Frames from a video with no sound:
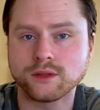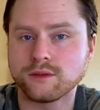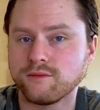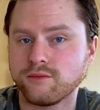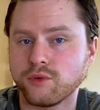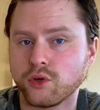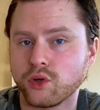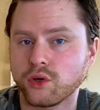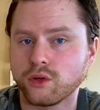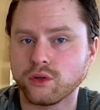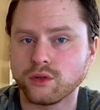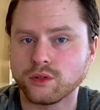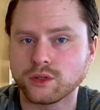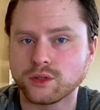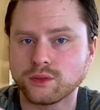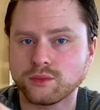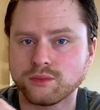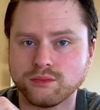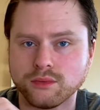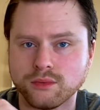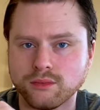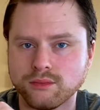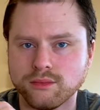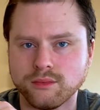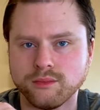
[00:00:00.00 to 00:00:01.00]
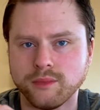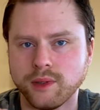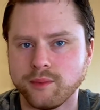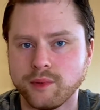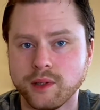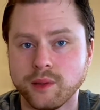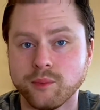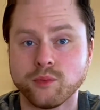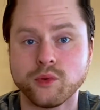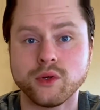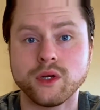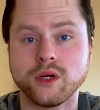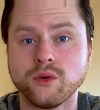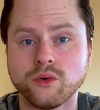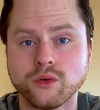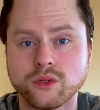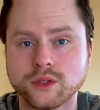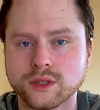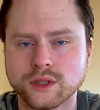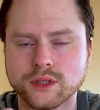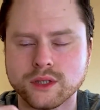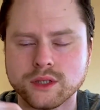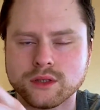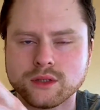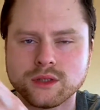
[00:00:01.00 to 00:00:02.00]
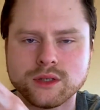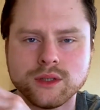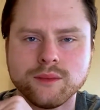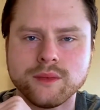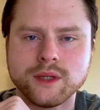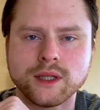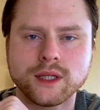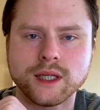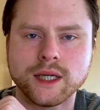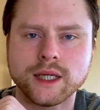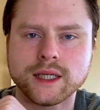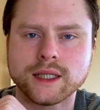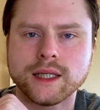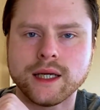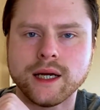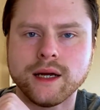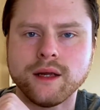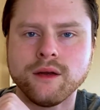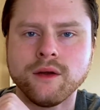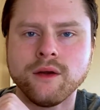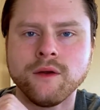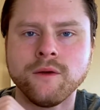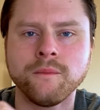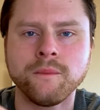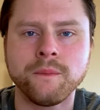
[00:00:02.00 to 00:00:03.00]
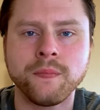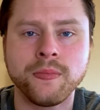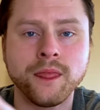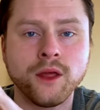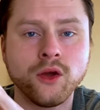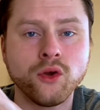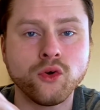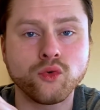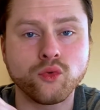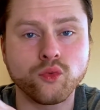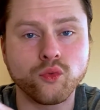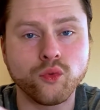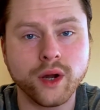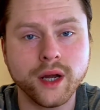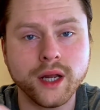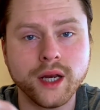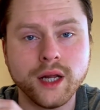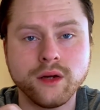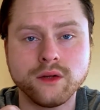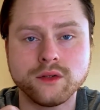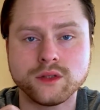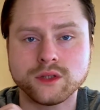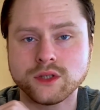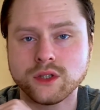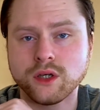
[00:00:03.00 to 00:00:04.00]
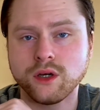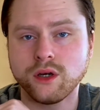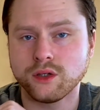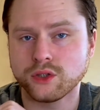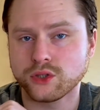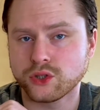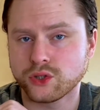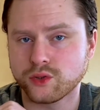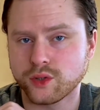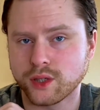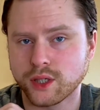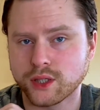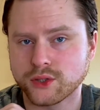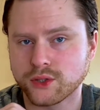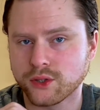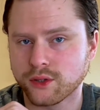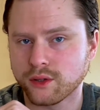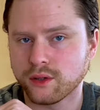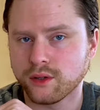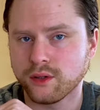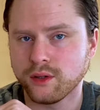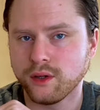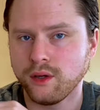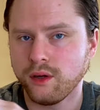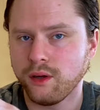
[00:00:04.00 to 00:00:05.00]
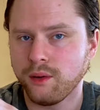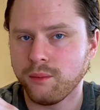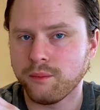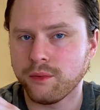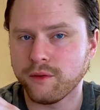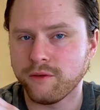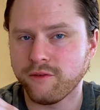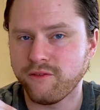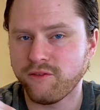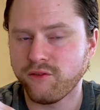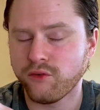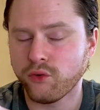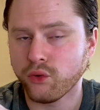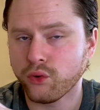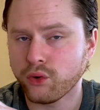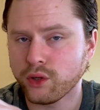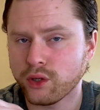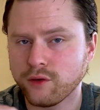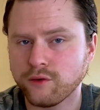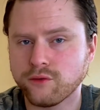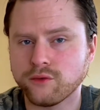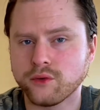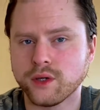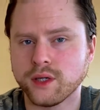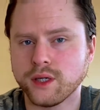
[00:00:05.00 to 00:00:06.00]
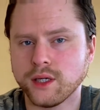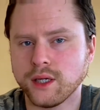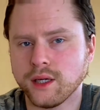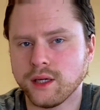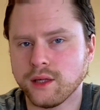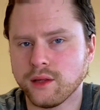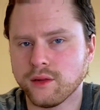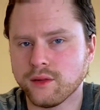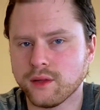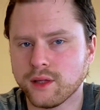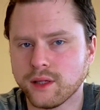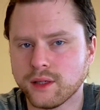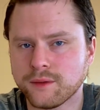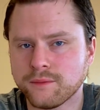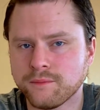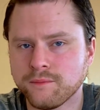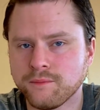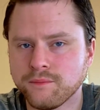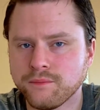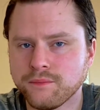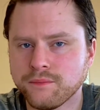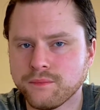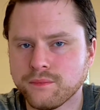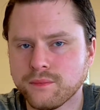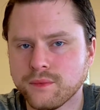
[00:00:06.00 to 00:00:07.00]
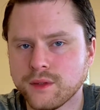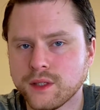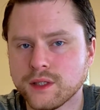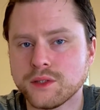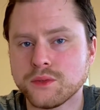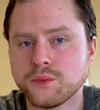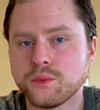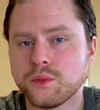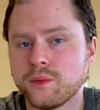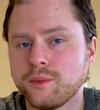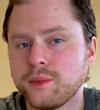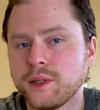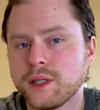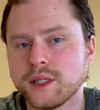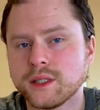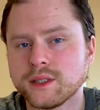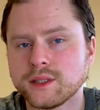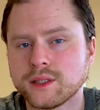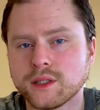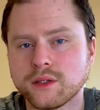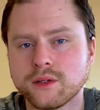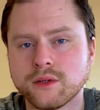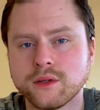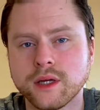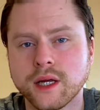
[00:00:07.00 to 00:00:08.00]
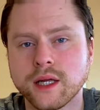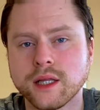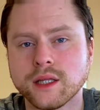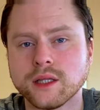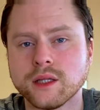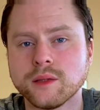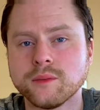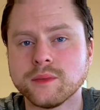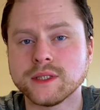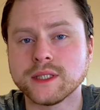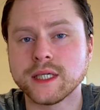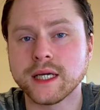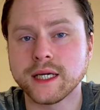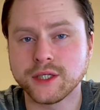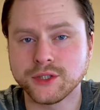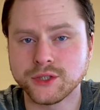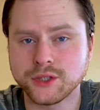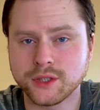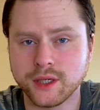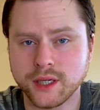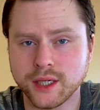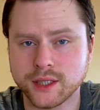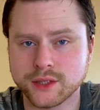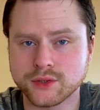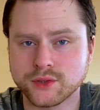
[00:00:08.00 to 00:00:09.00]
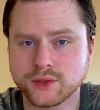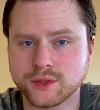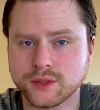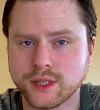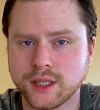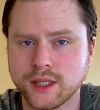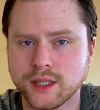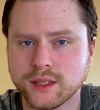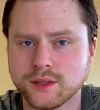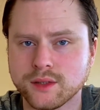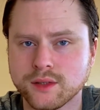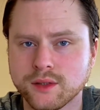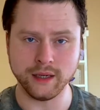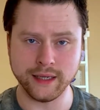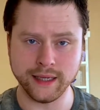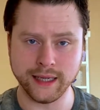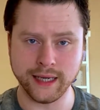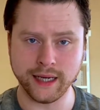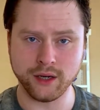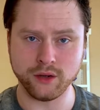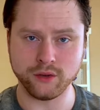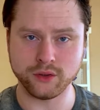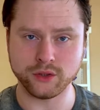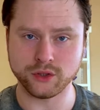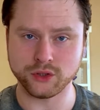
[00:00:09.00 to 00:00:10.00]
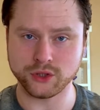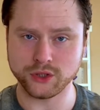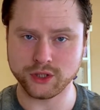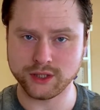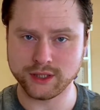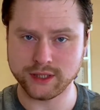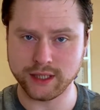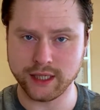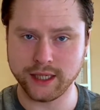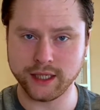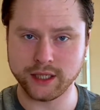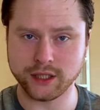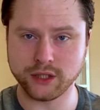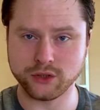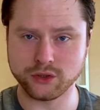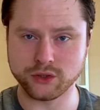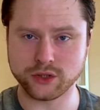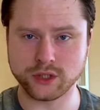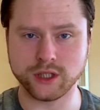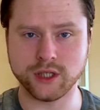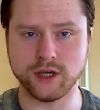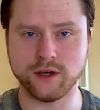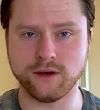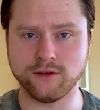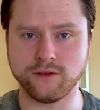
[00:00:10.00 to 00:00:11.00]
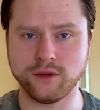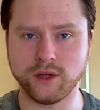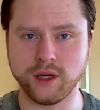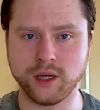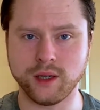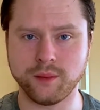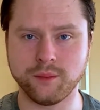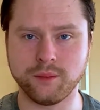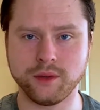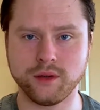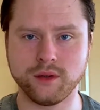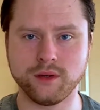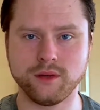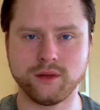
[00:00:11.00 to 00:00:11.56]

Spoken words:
verse, maybe a pre-chorus in there, something like that. Write out a song structure before you've written anything. This would be considered a limitation exercise. Now you're setting yourself up